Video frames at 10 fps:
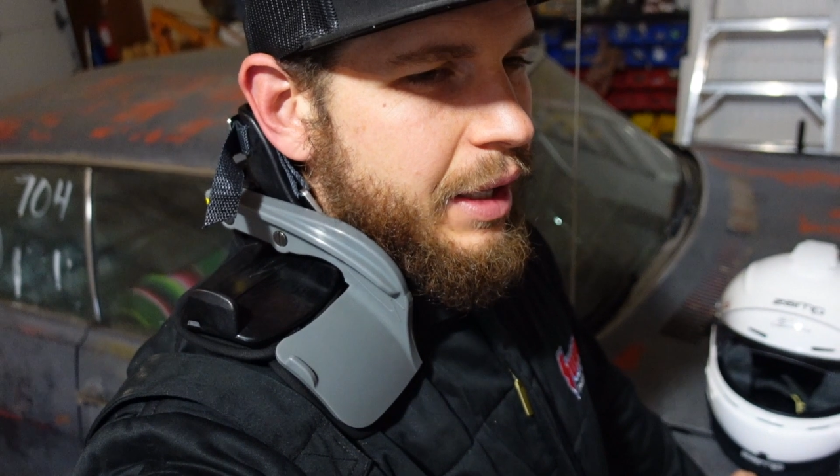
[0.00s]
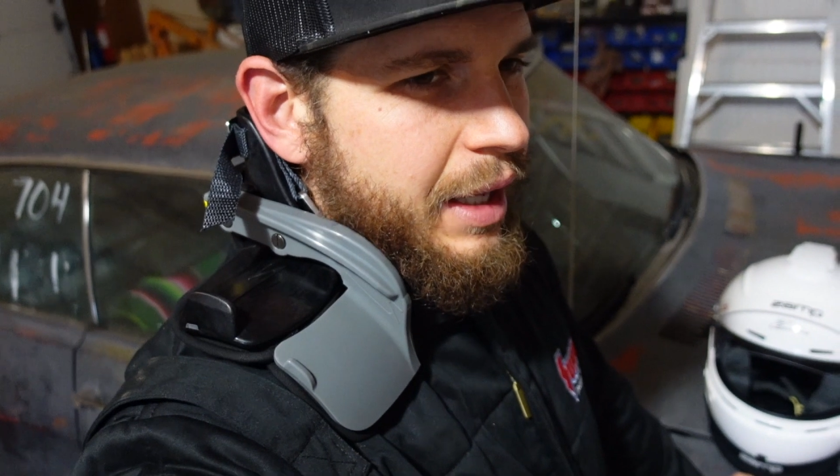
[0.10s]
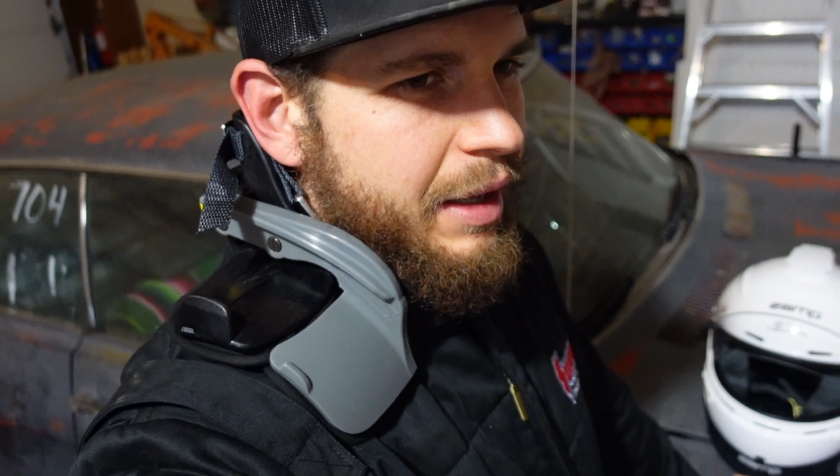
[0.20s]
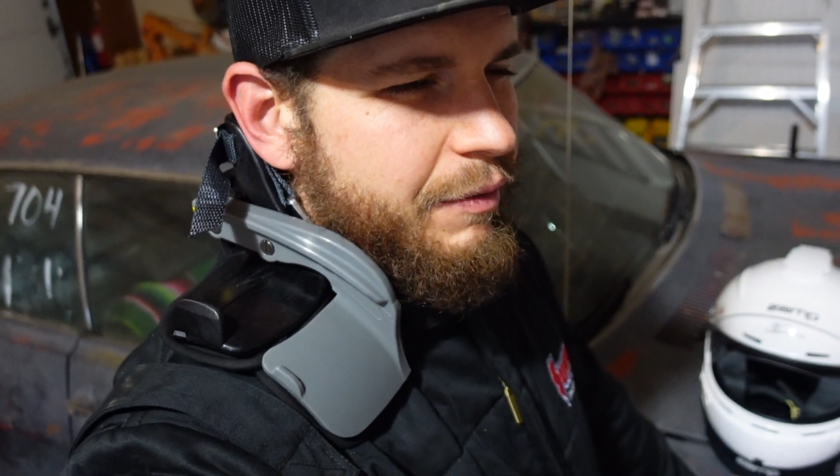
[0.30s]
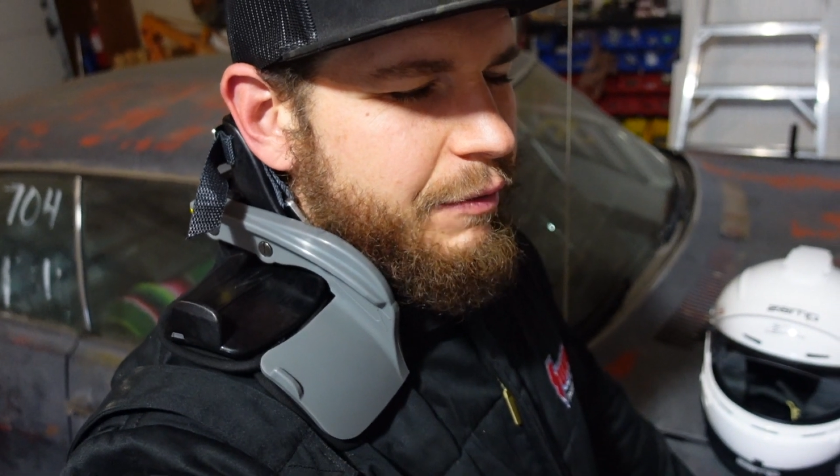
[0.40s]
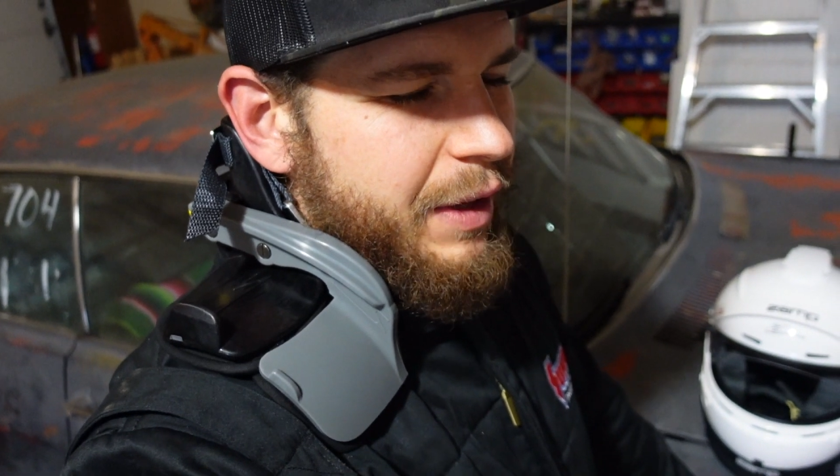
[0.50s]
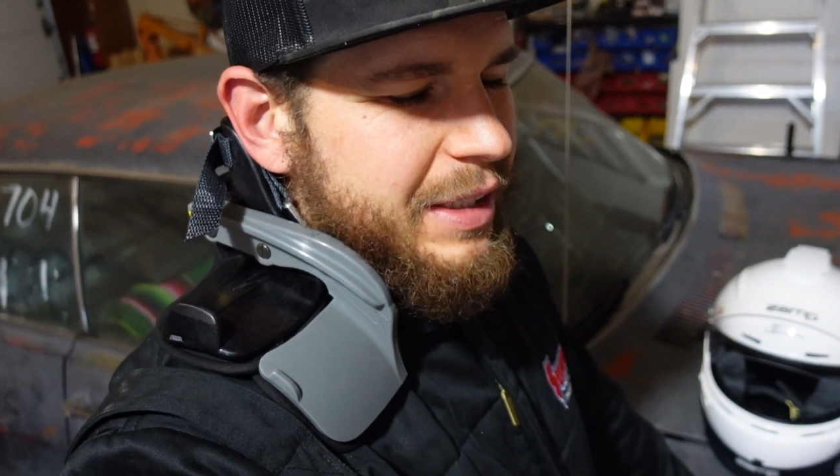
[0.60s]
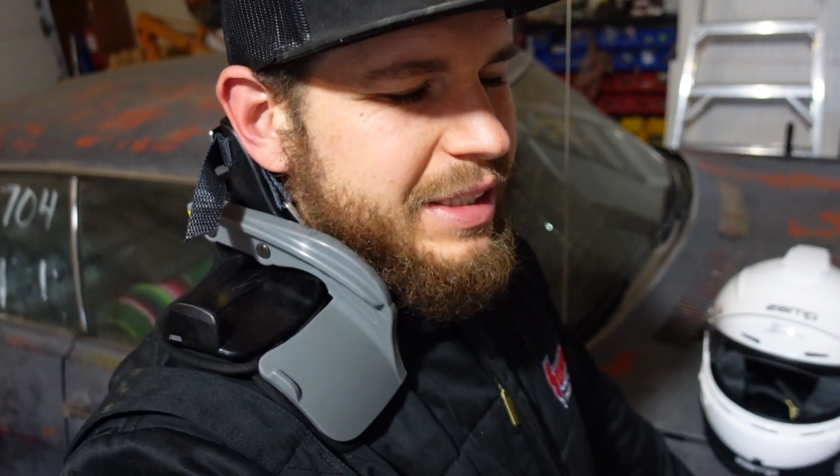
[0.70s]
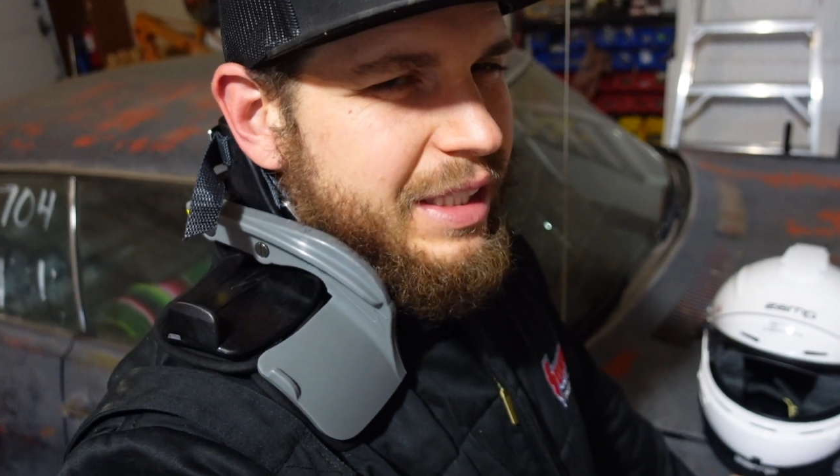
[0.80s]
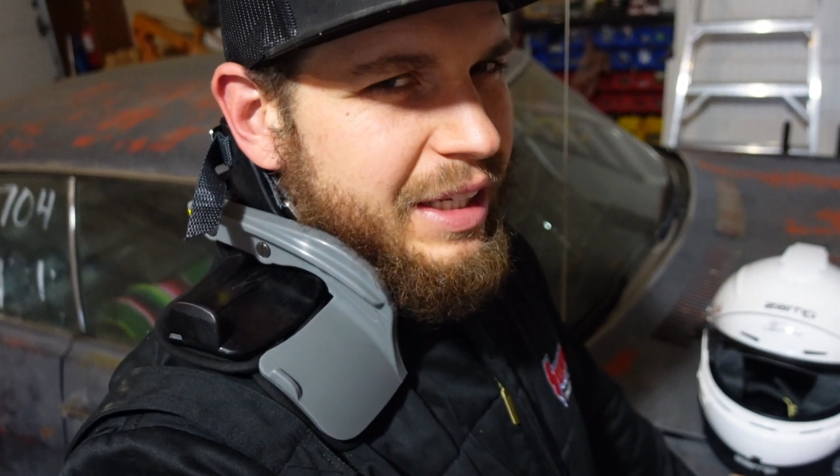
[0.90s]
that it
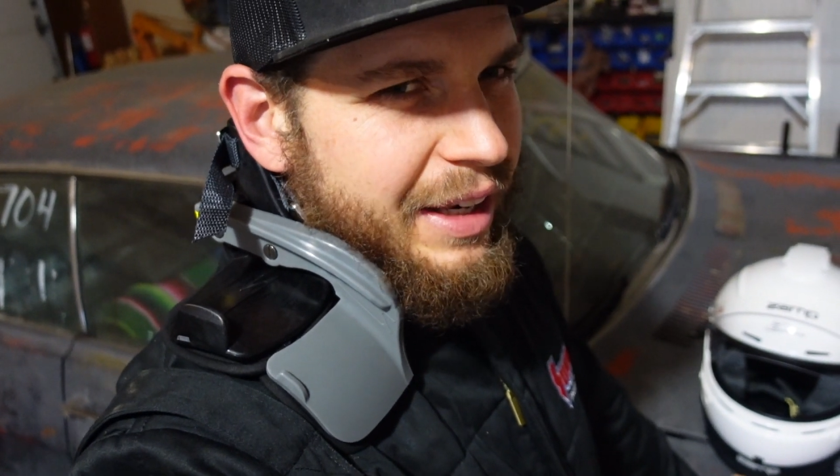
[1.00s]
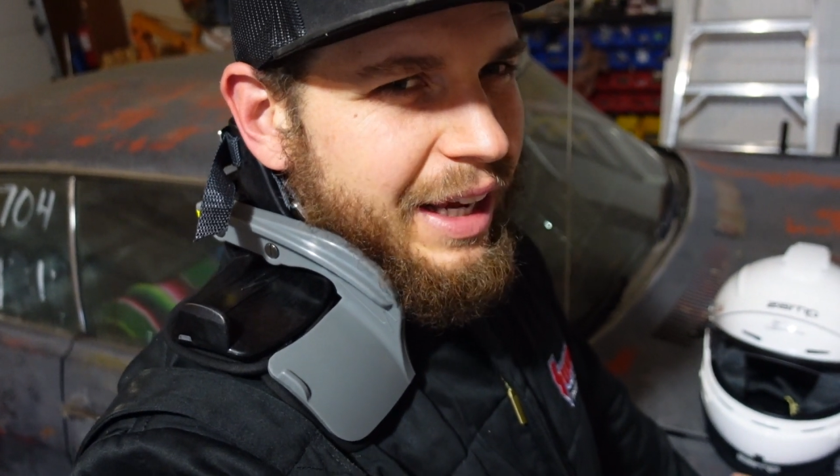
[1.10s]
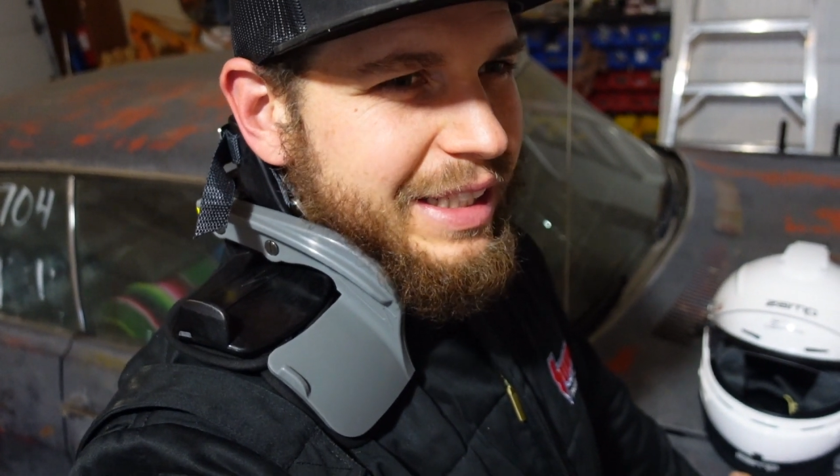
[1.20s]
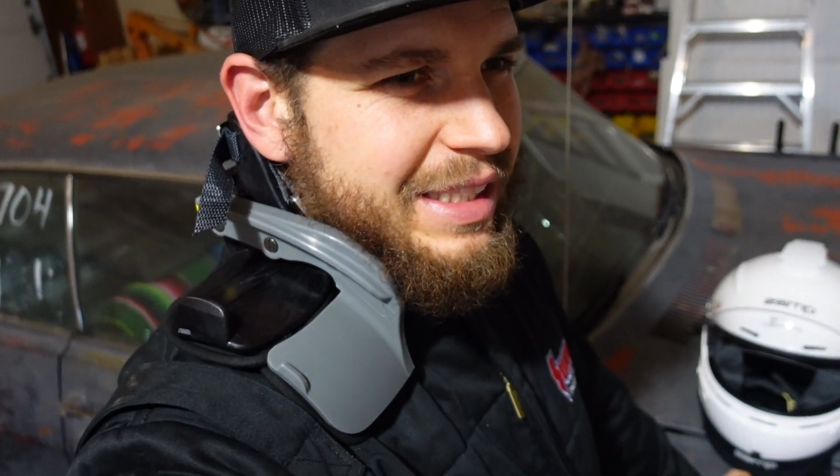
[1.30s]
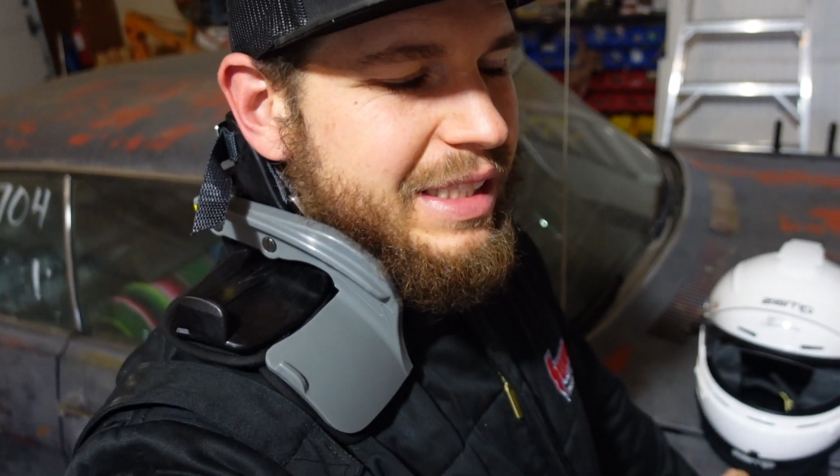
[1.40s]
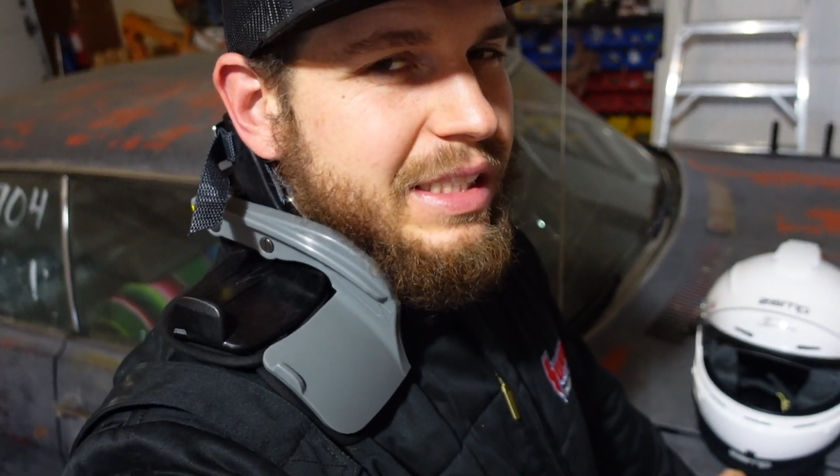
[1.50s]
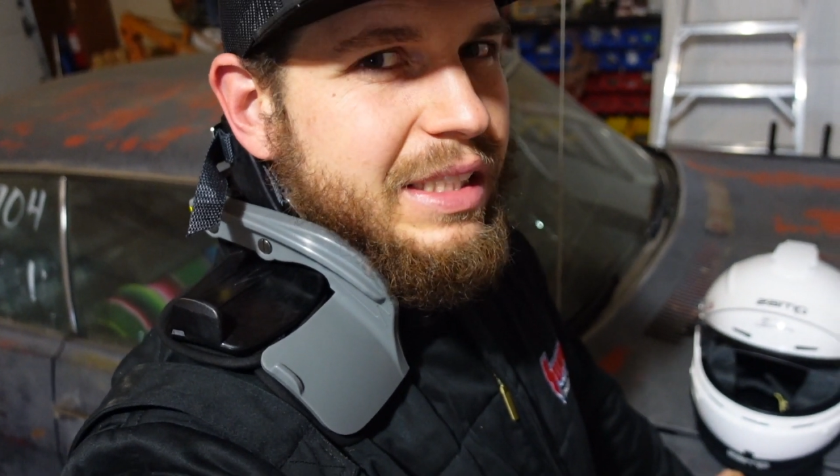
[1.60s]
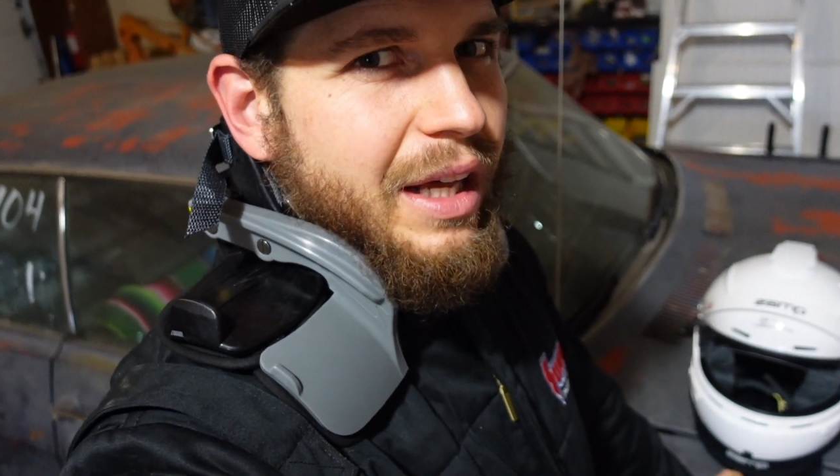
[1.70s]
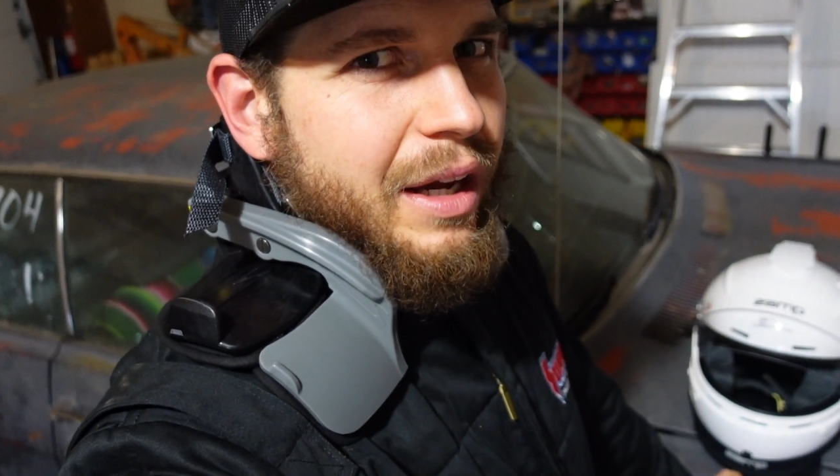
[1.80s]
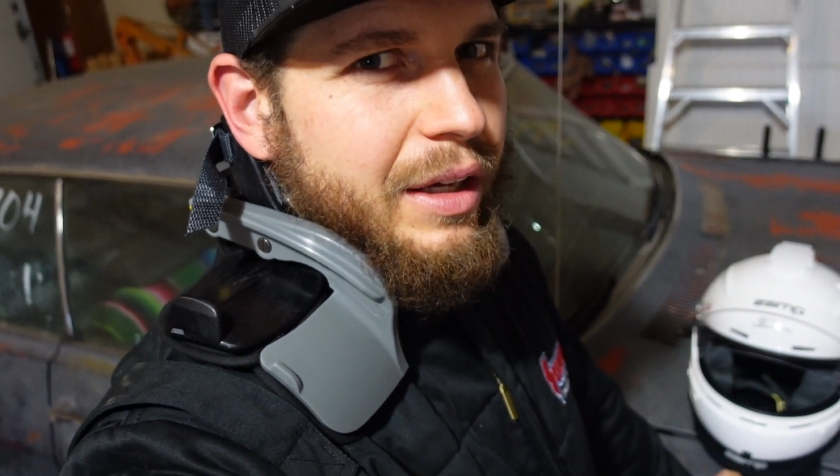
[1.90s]
fits nice and
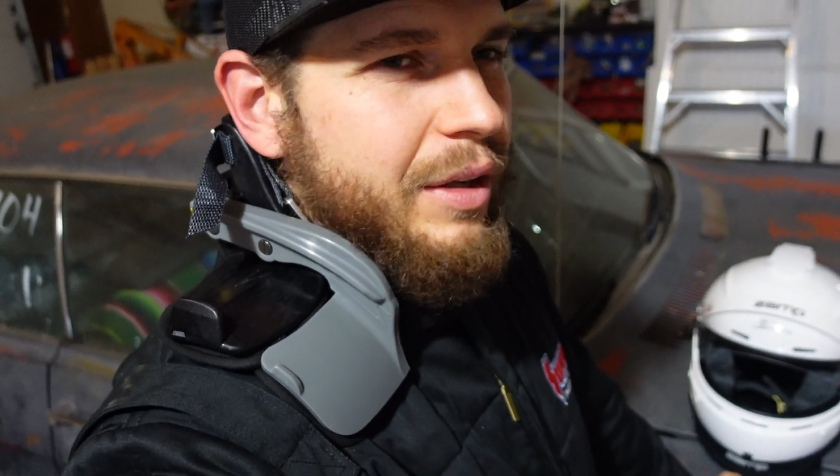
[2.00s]
snug.